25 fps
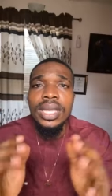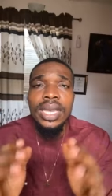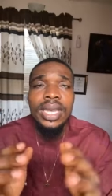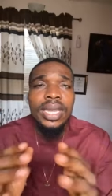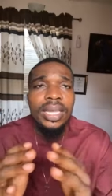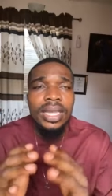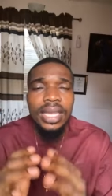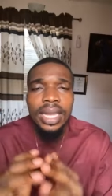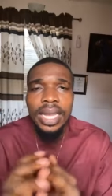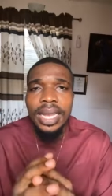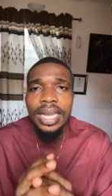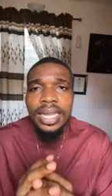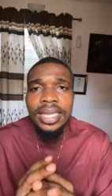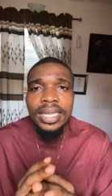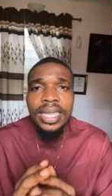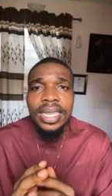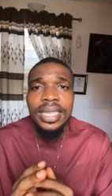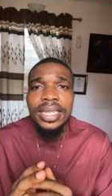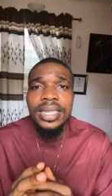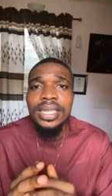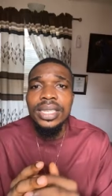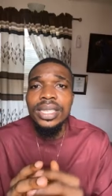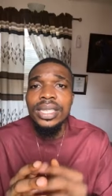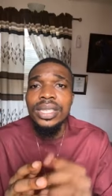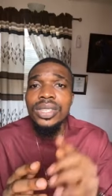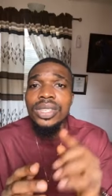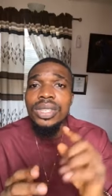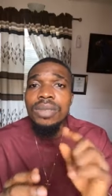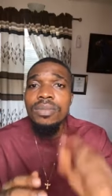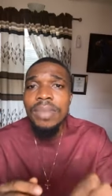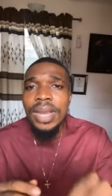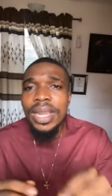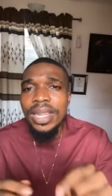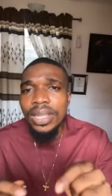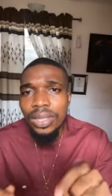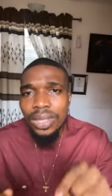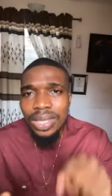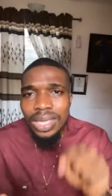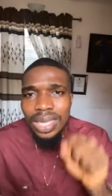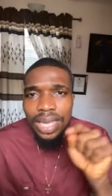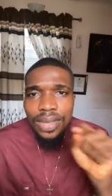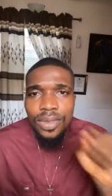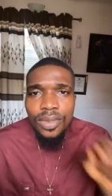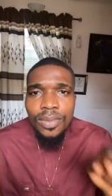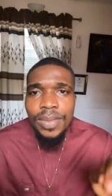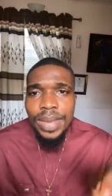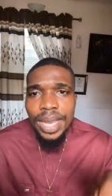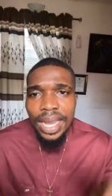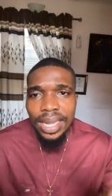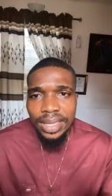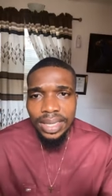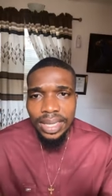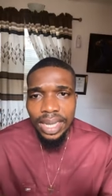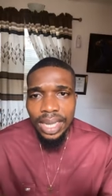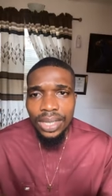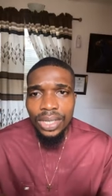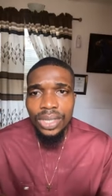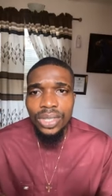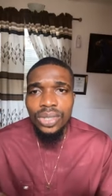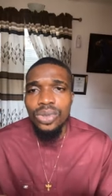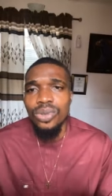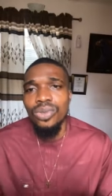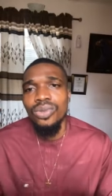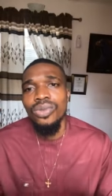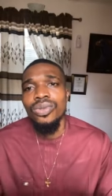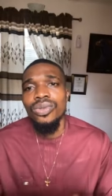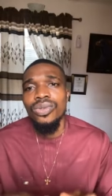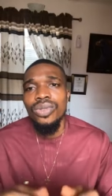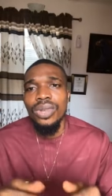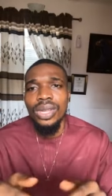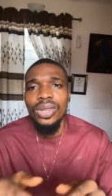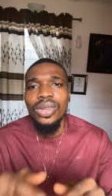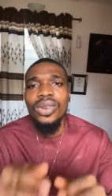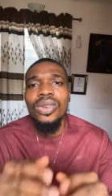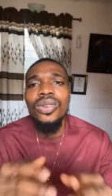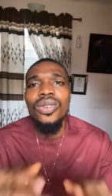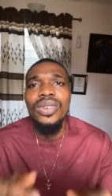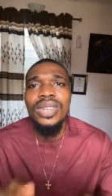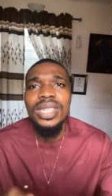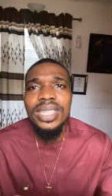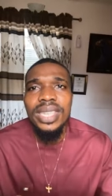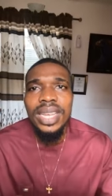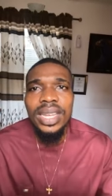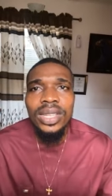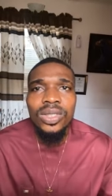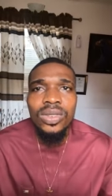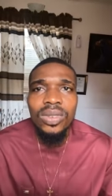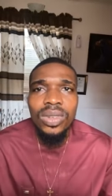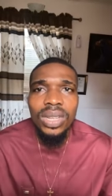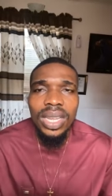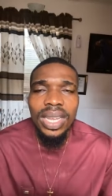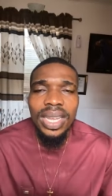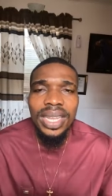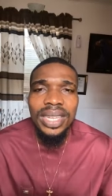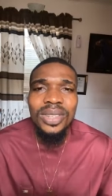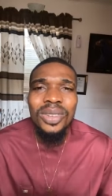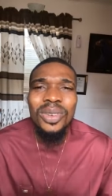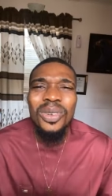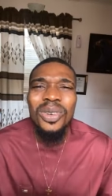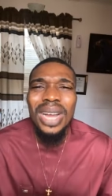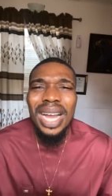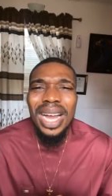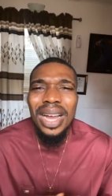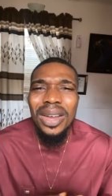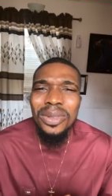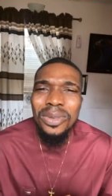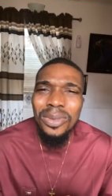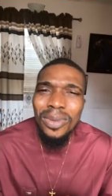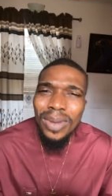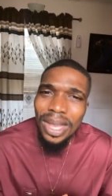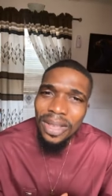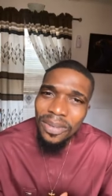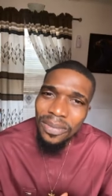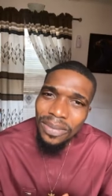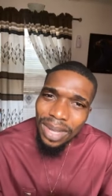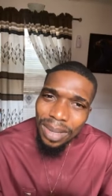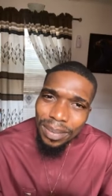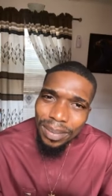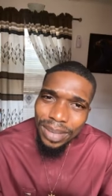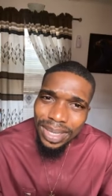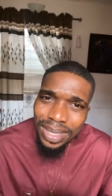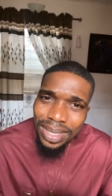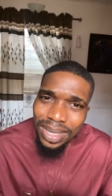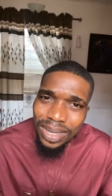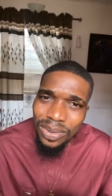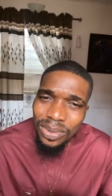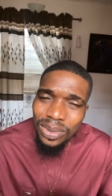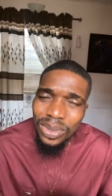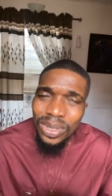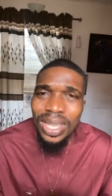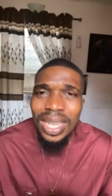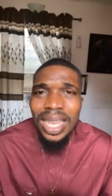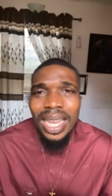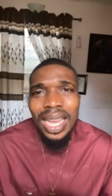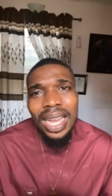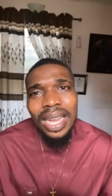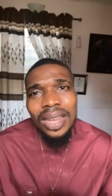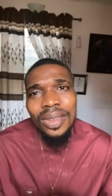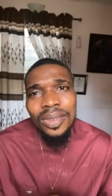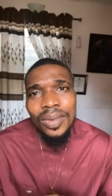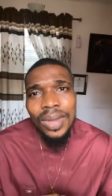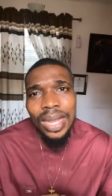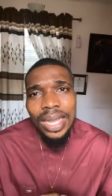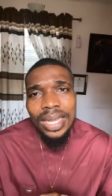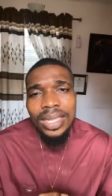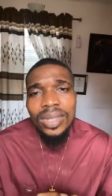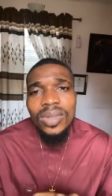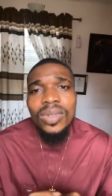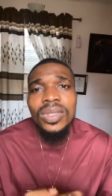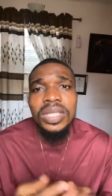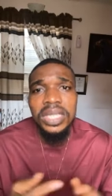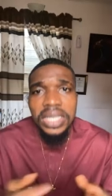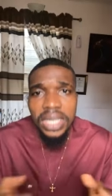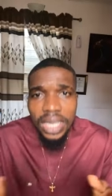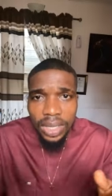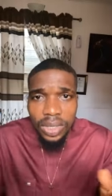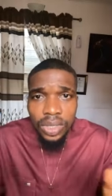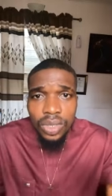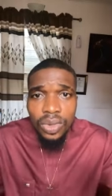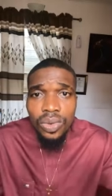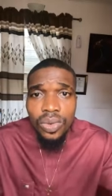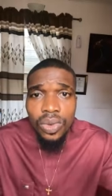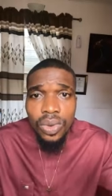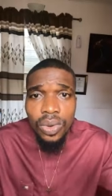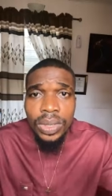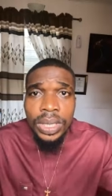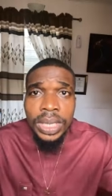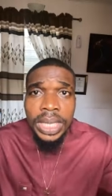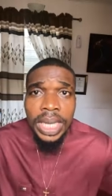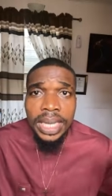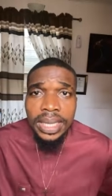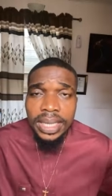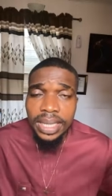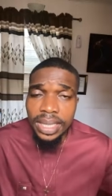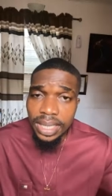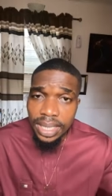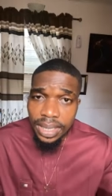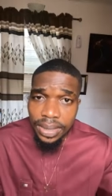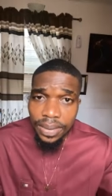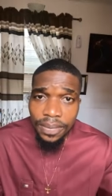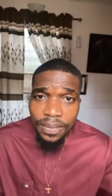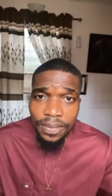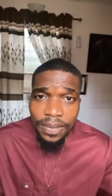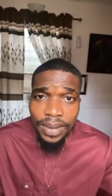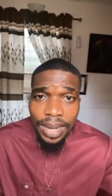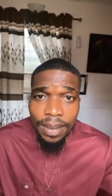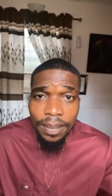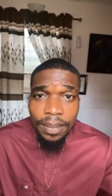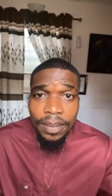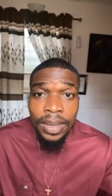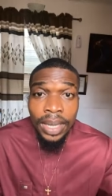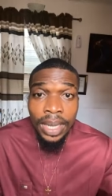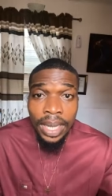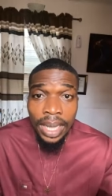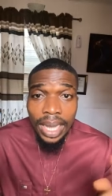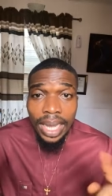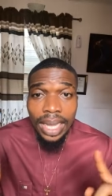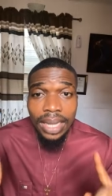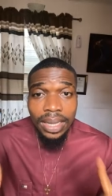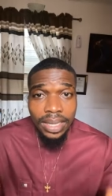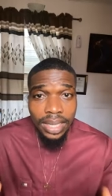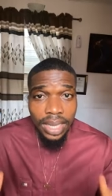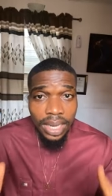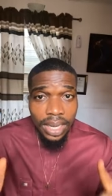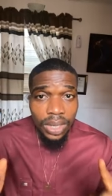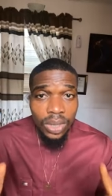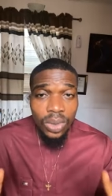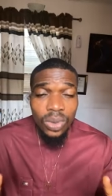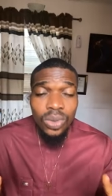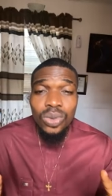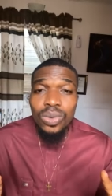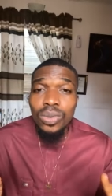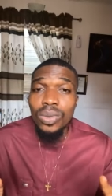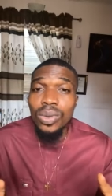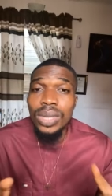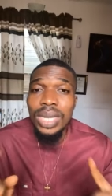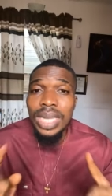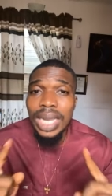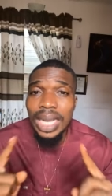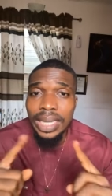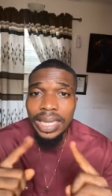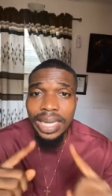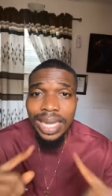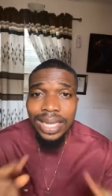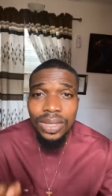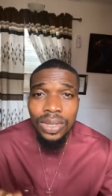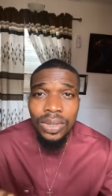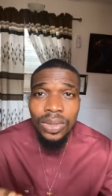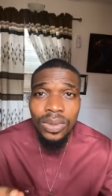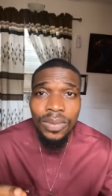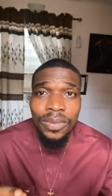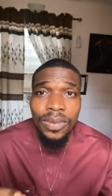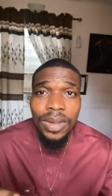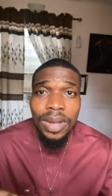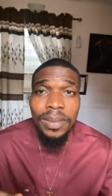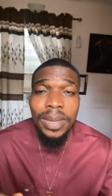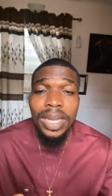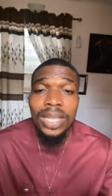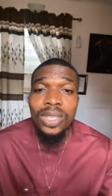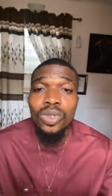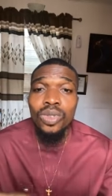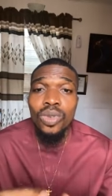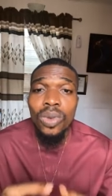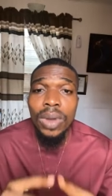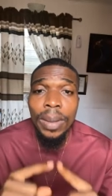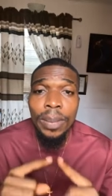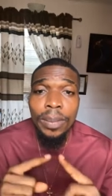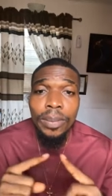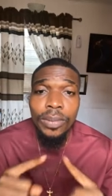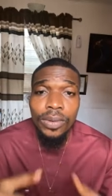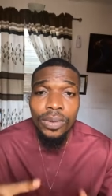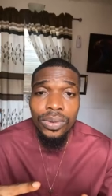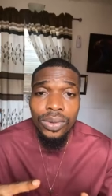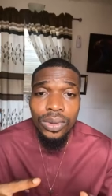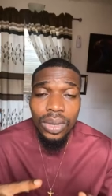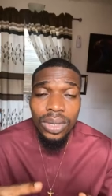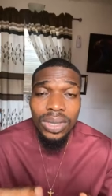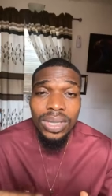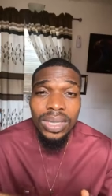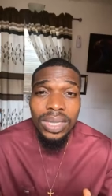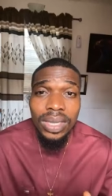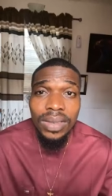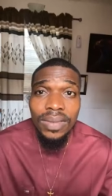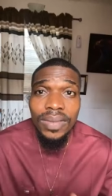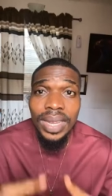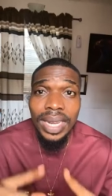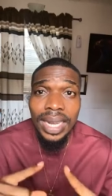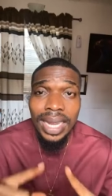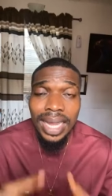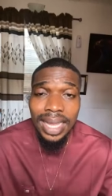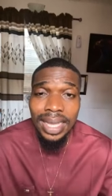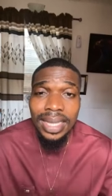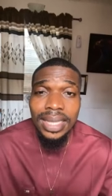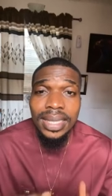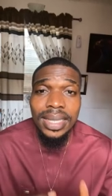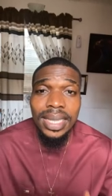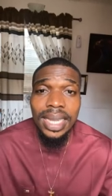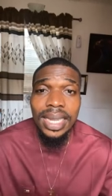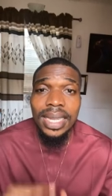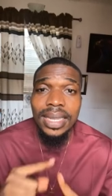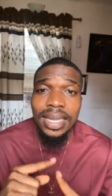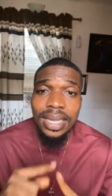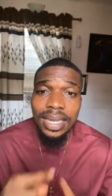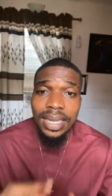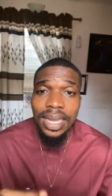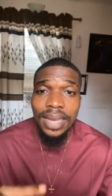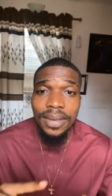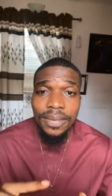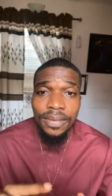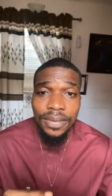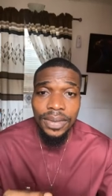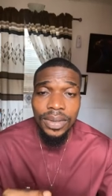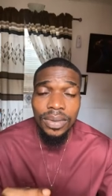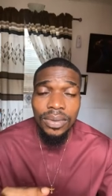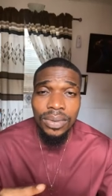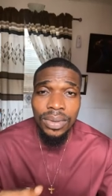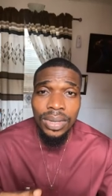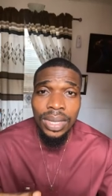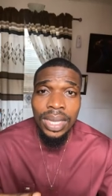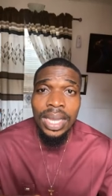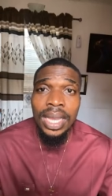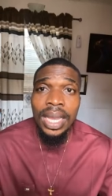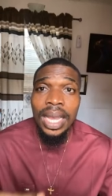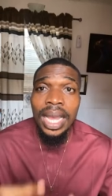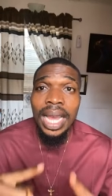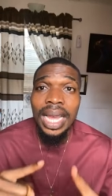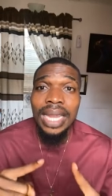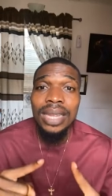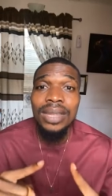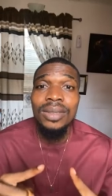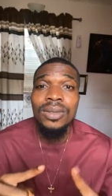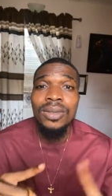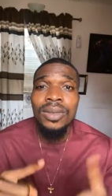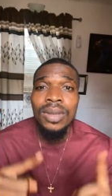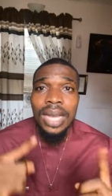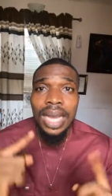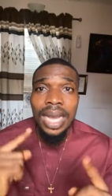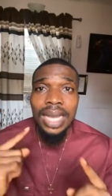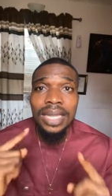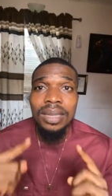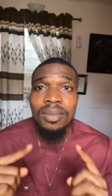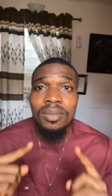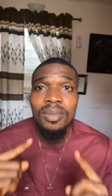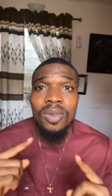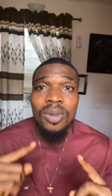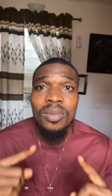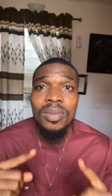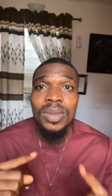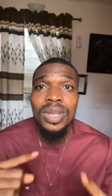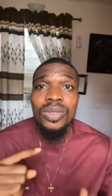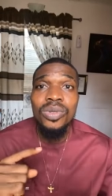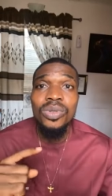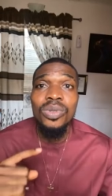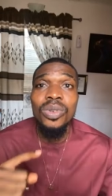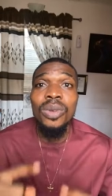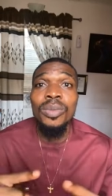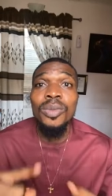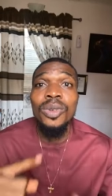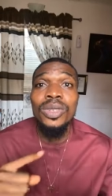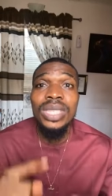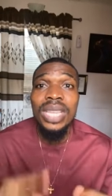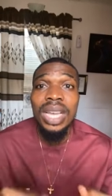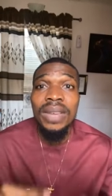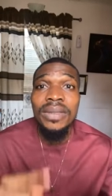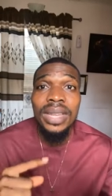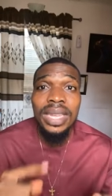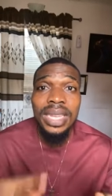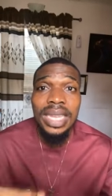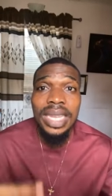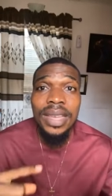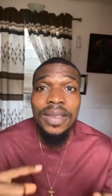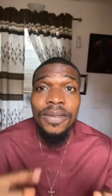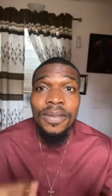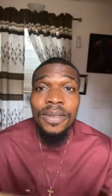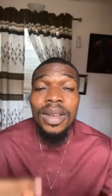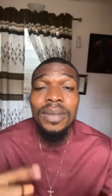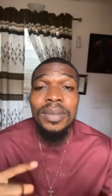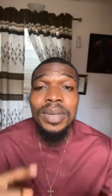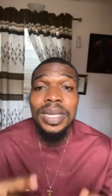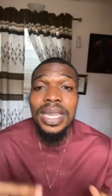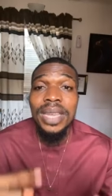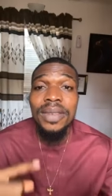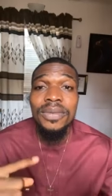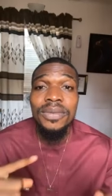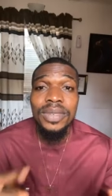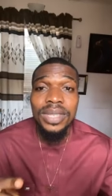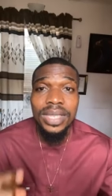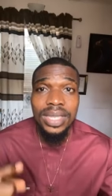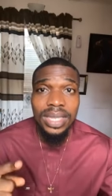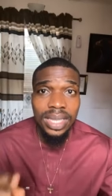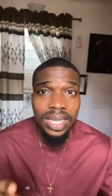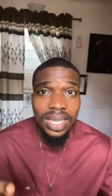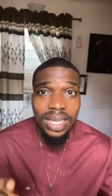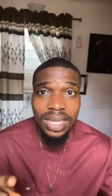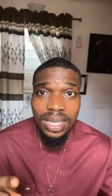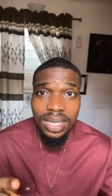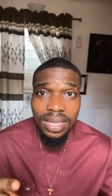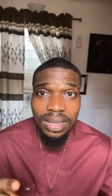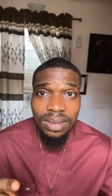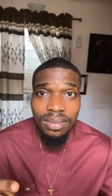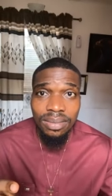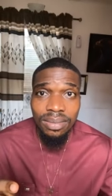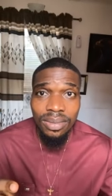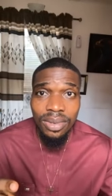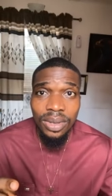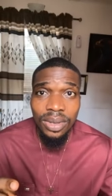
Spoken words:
Then, like I said, the mentor that you'll be attached to, you're not going there to learn how do I farm snails, how do I do this. Yes, you go there and see the farm and take notes. We only attach it to farmers who are productive and are excelling in their field. And at the moment, you almost have a farm in every state.